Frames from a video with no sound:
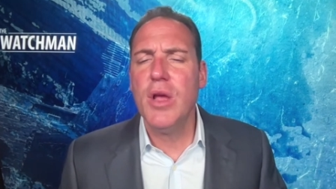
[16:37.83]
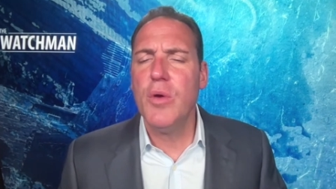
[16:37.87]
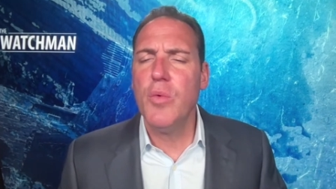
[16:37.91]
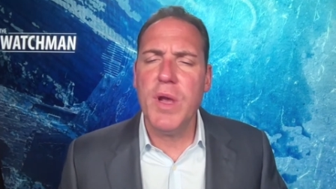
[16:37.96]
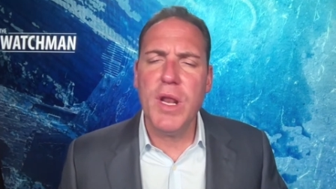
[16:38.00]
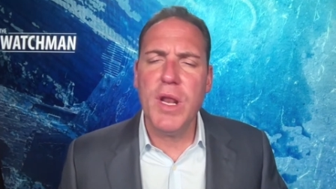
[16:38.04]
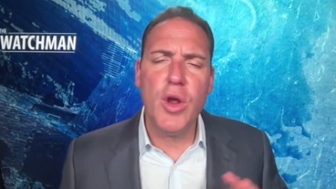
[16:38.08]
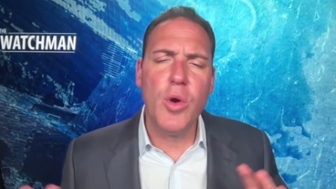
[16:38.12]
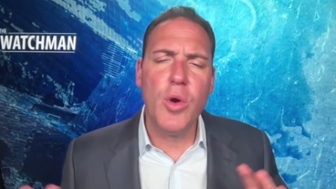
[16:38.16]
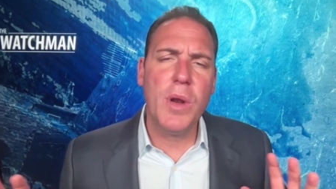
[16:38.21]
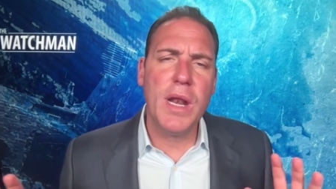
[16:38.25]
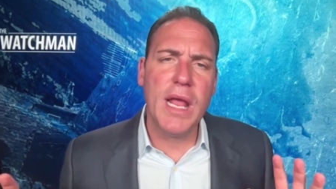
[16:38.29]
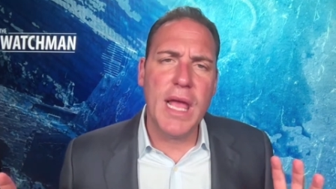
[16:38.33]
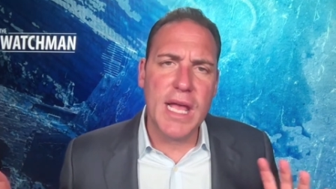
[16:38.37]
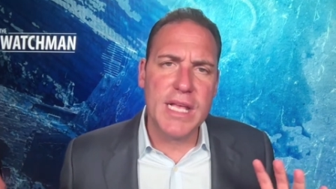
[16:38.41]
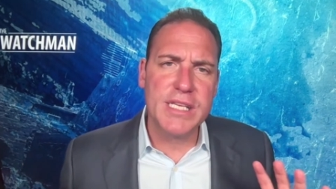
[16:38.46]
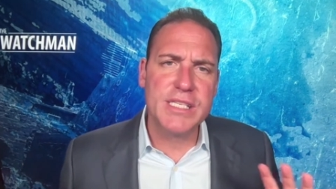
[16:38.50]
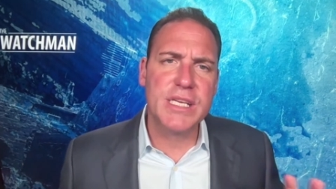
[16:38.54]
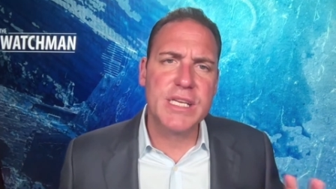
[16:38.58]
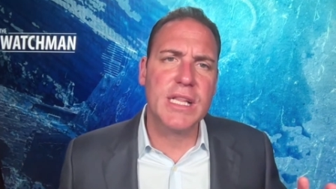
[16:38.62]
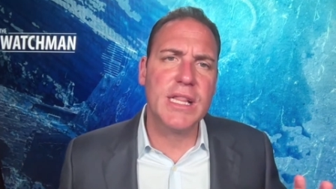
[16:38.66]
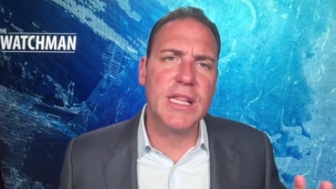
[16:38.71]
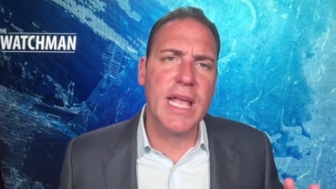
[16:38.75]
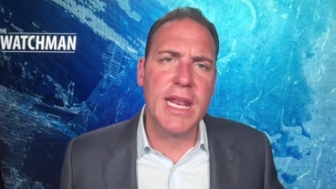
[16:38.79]
We don't want to
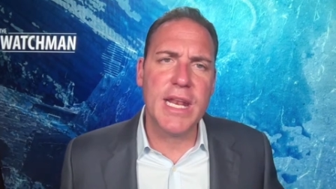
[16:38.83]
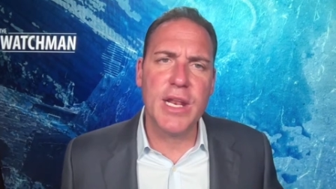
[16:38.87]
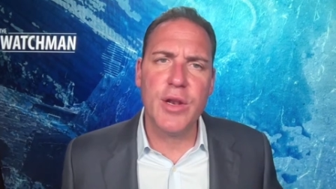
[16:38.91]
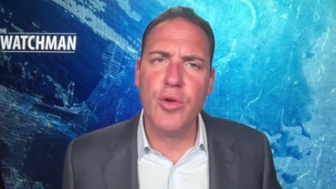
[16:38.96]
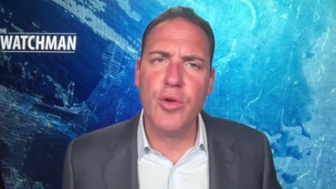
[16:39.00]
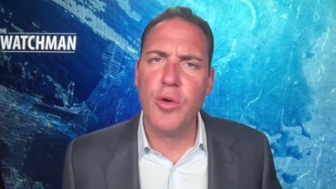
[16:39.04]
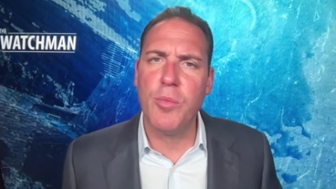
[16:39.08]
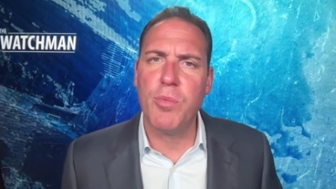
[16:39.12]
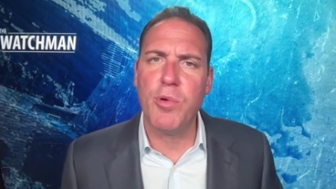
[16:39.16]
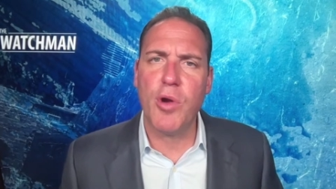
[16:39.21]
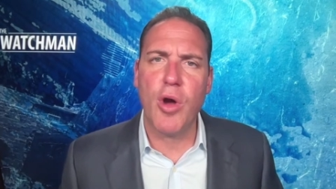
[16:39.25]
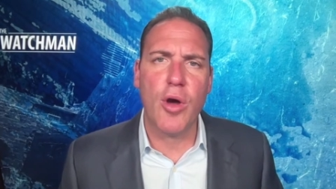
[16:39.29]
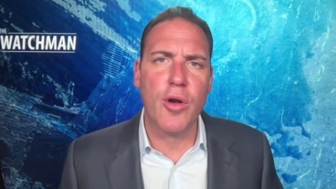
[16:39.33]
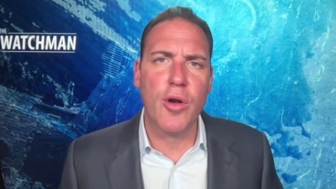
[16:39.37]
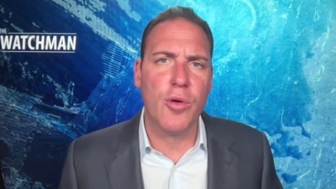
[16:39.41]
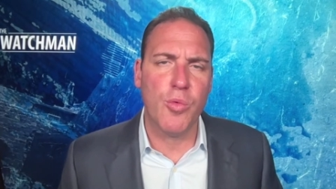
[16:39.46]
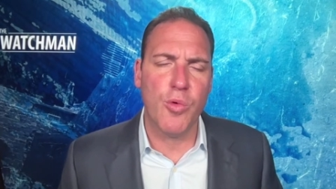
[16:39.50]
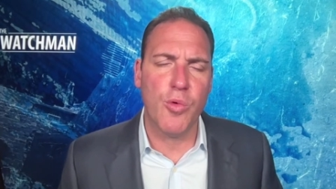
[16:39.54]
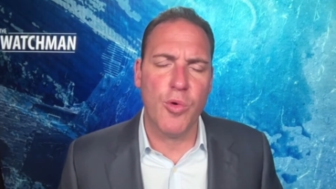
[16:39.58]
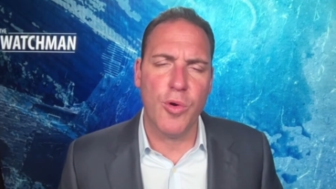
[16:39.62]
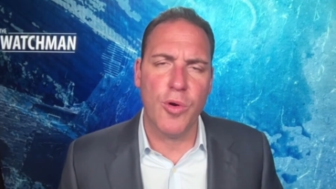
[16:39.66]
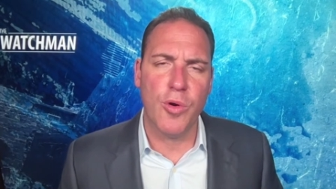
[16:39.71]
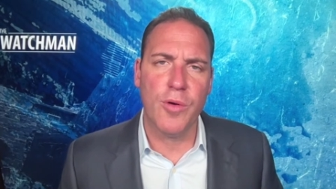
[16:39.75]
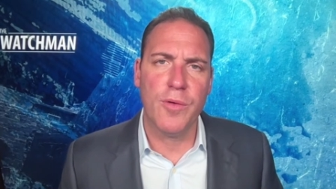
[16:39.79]
escalate into a broader
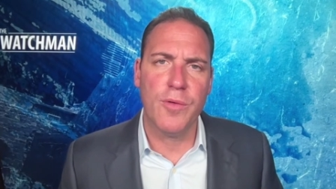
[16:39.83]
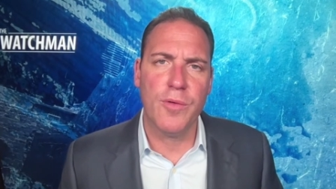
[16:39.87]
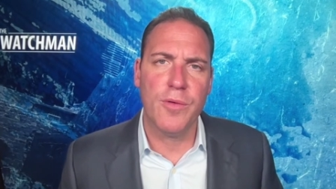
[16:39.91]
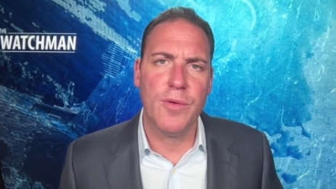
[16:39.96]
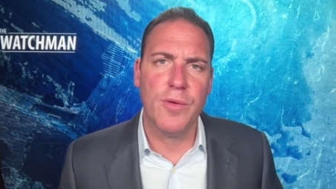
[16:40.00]
war.